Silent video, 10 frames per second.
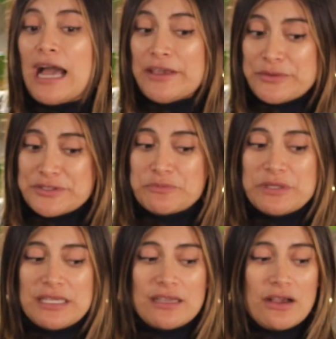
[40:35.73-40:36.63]
I used to
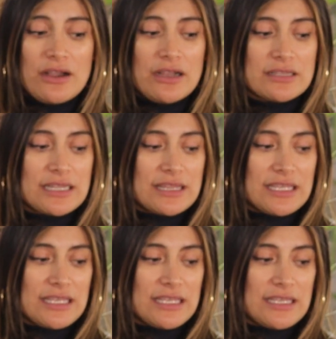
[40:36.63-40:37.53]
be on
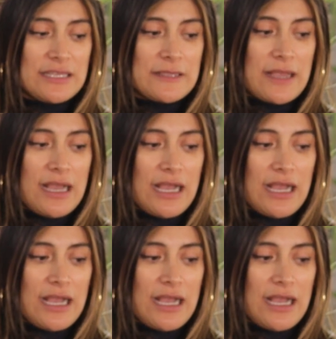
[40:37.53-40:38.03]
the